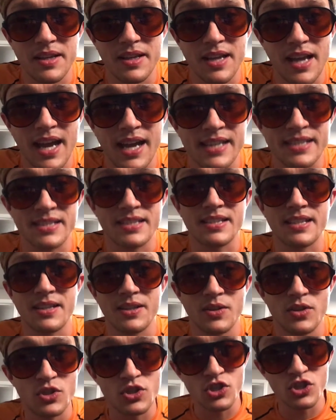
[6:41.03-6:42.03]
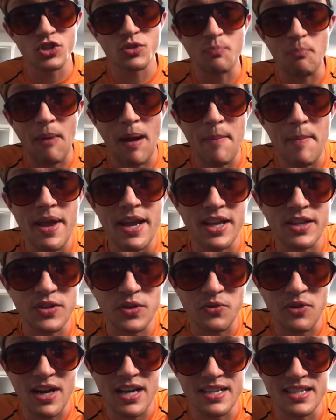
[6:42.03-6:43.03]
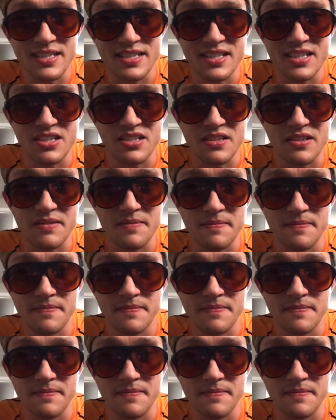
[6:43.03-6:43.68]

ask, am I making the right decision?